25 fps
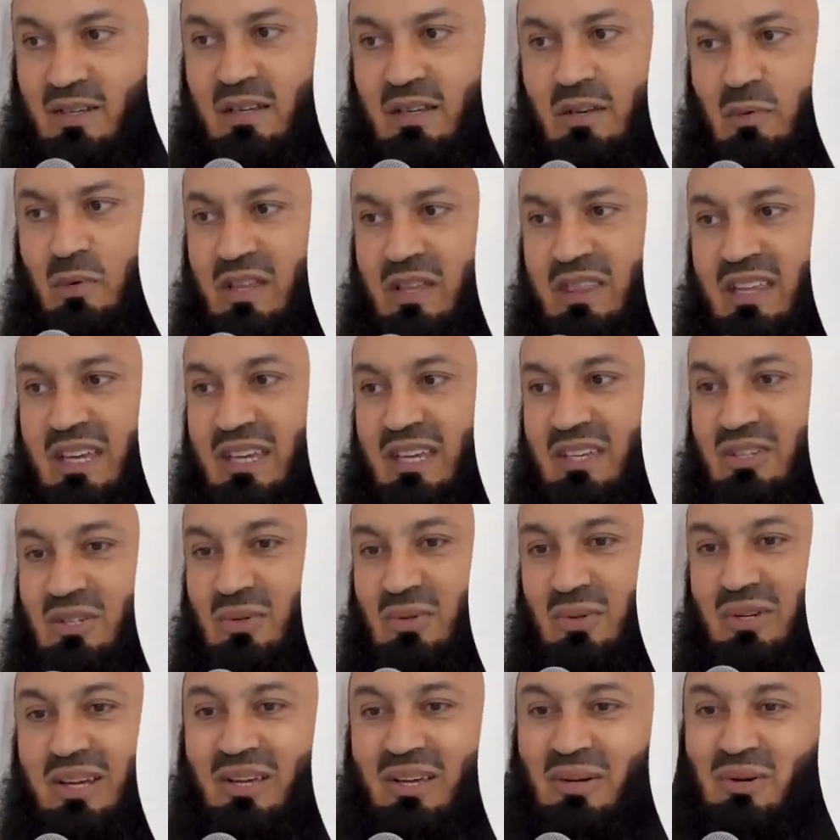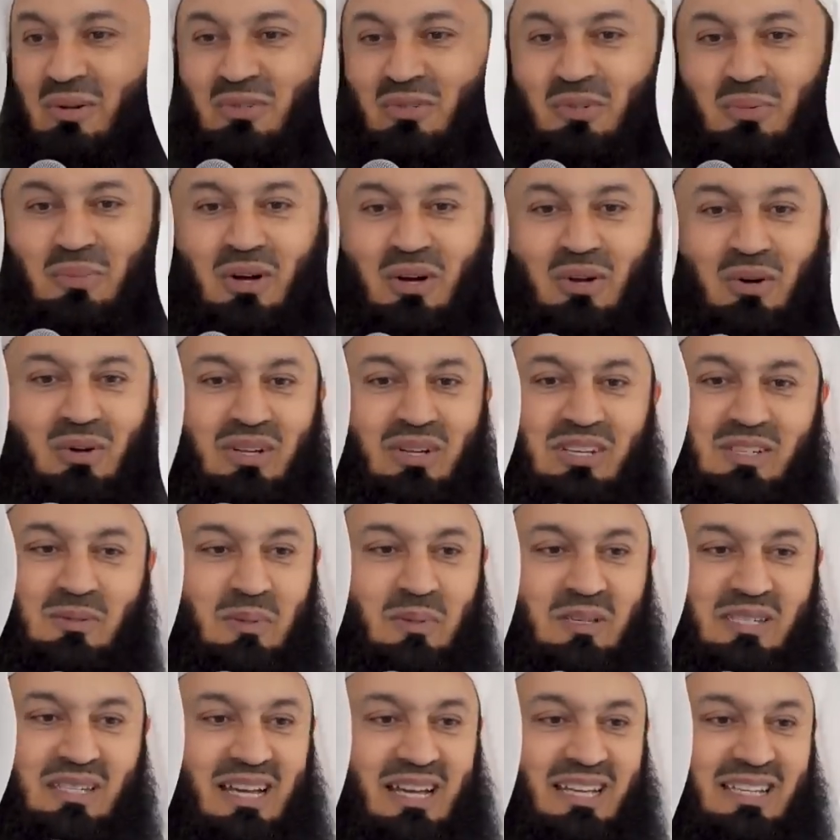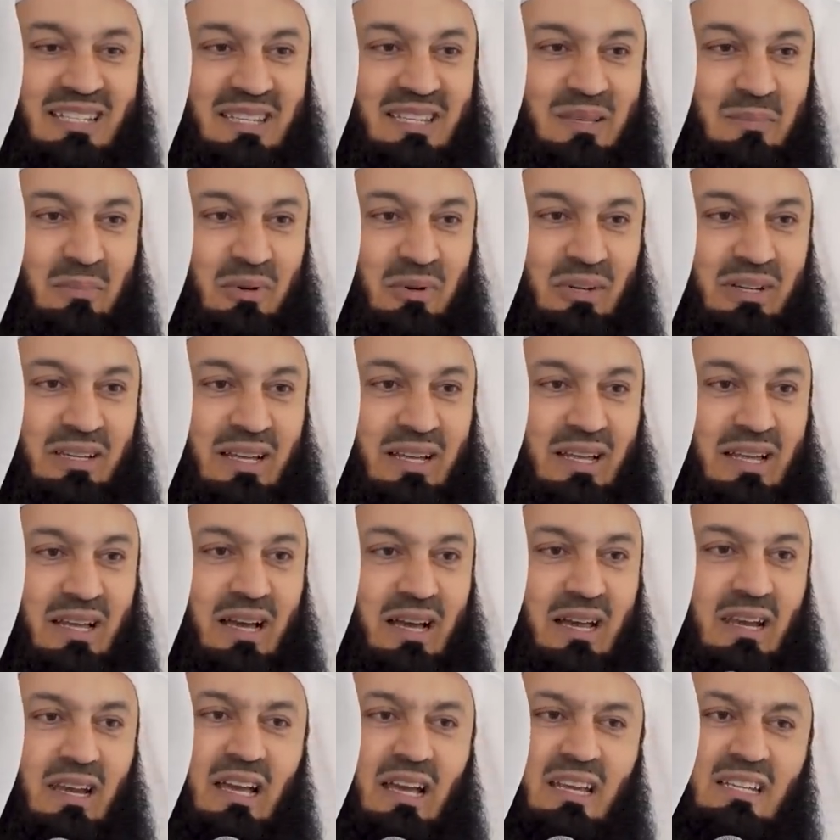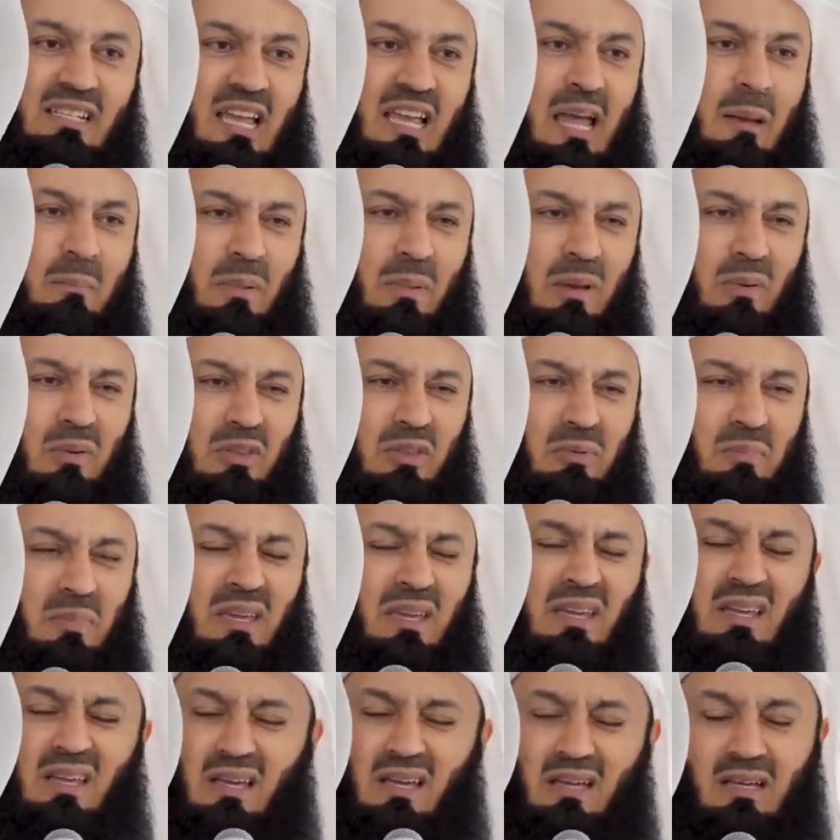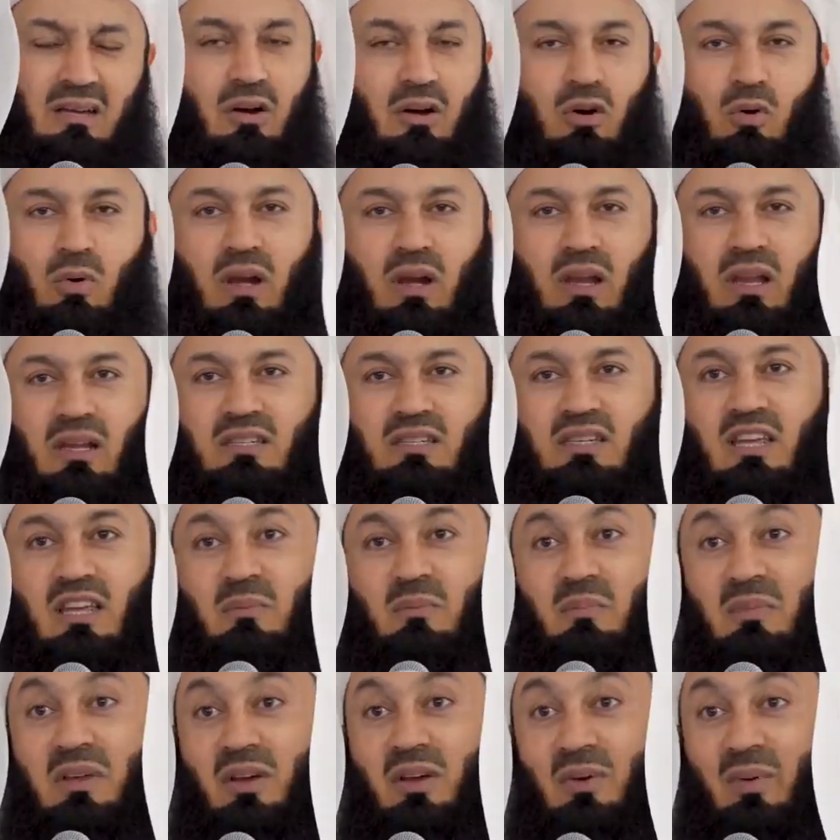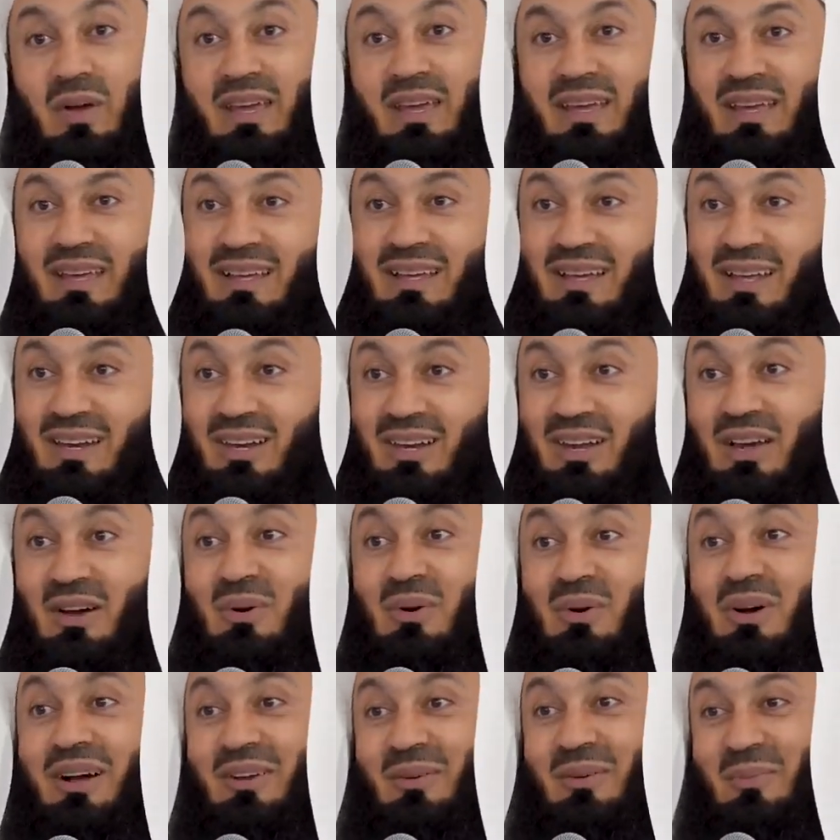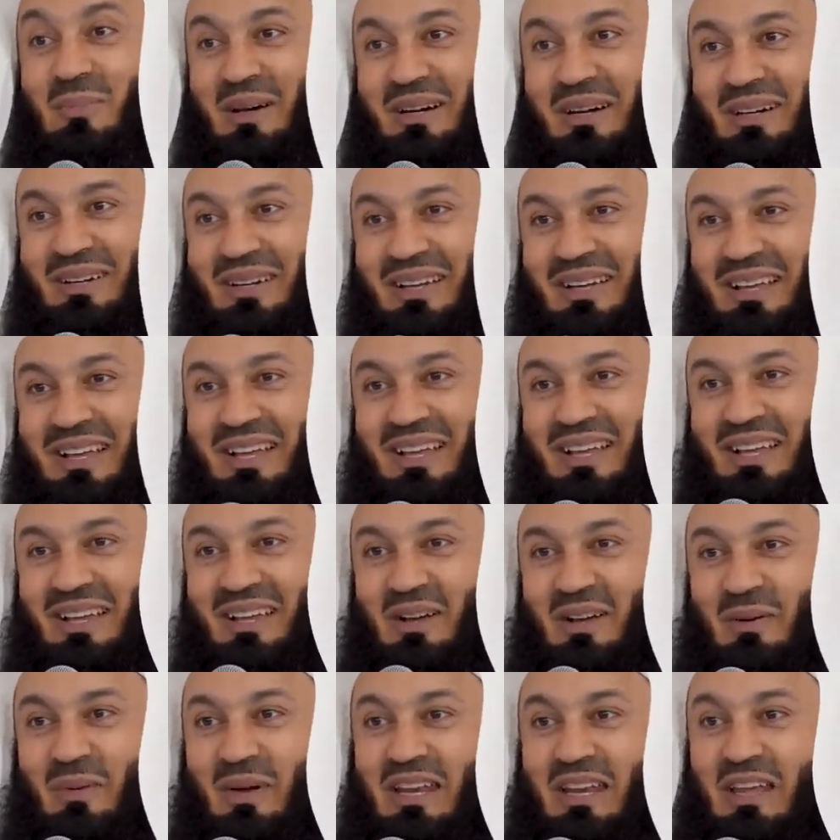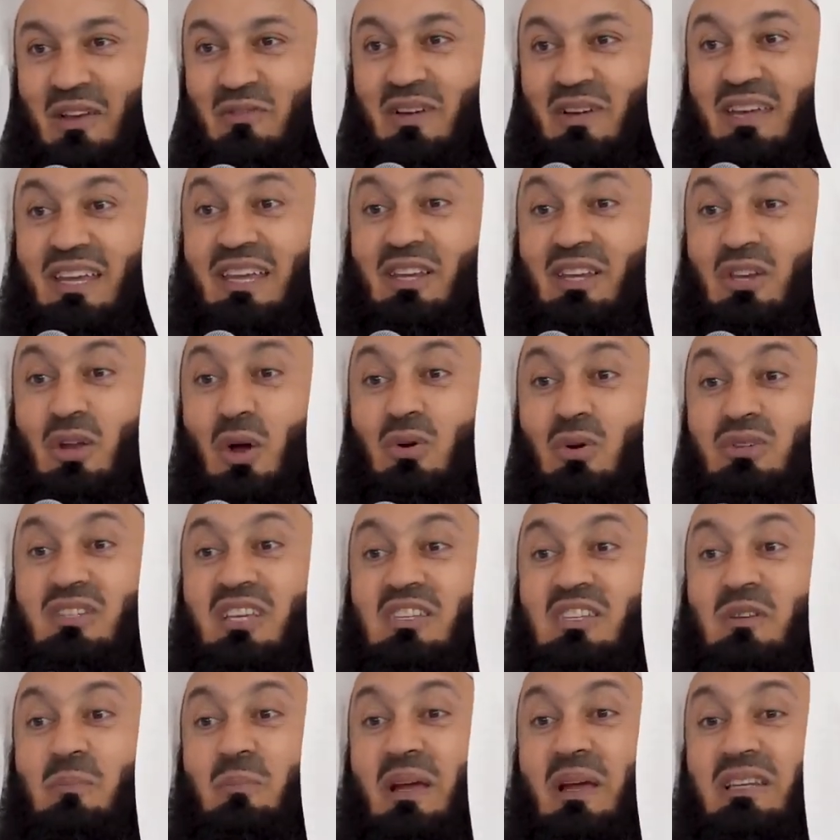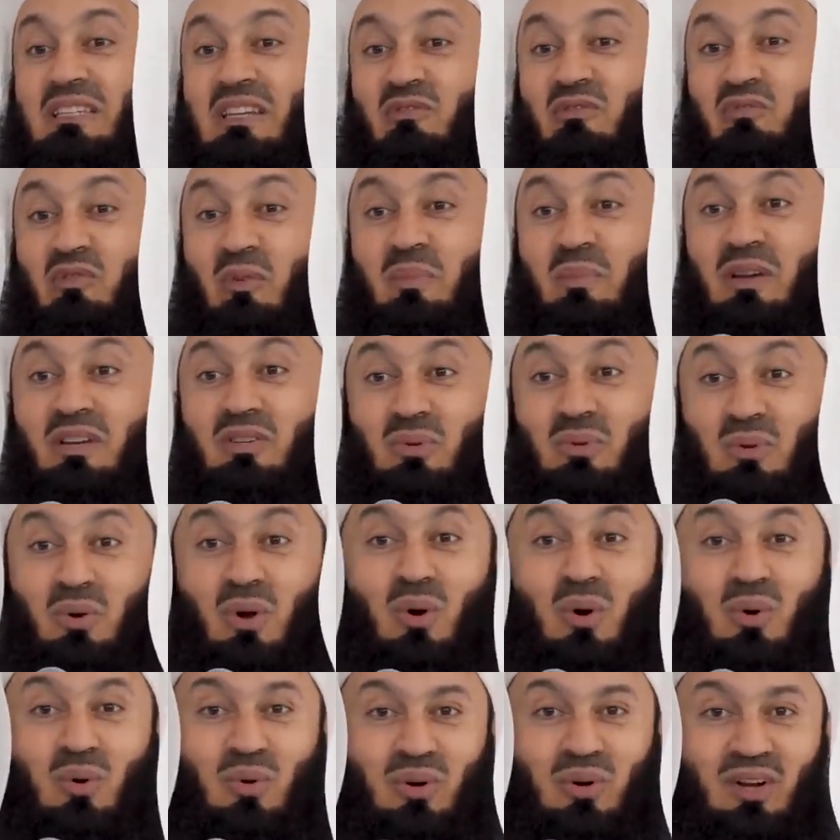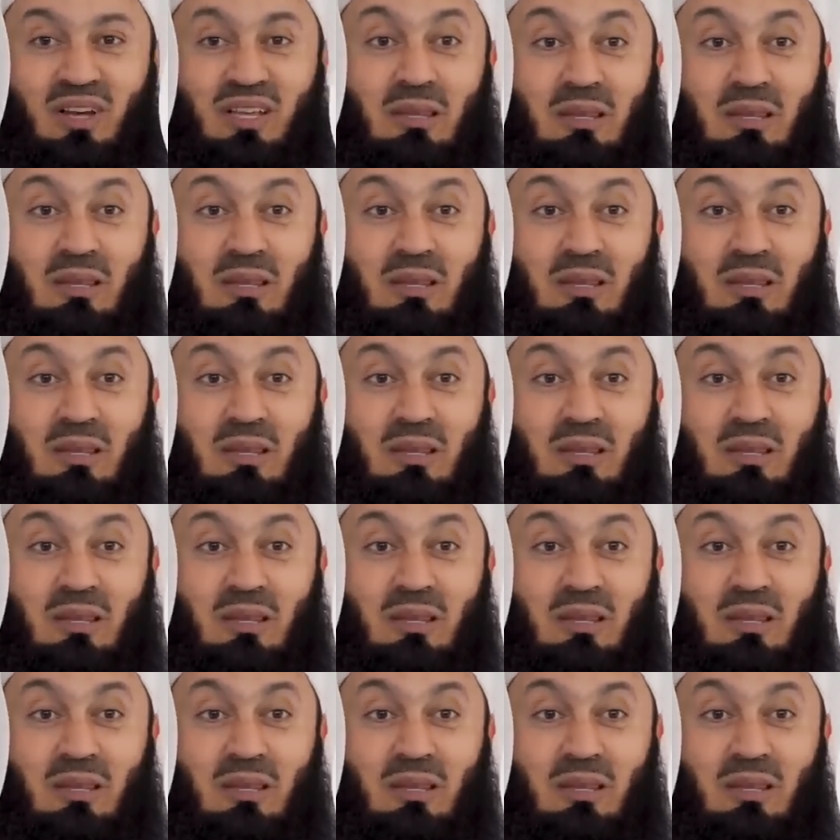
Whether it's today or tomorrow is besides the point. Allah is happy with me, oh Allah, take me away. Allahu Akbar. Whenever He knows it's better for me to go.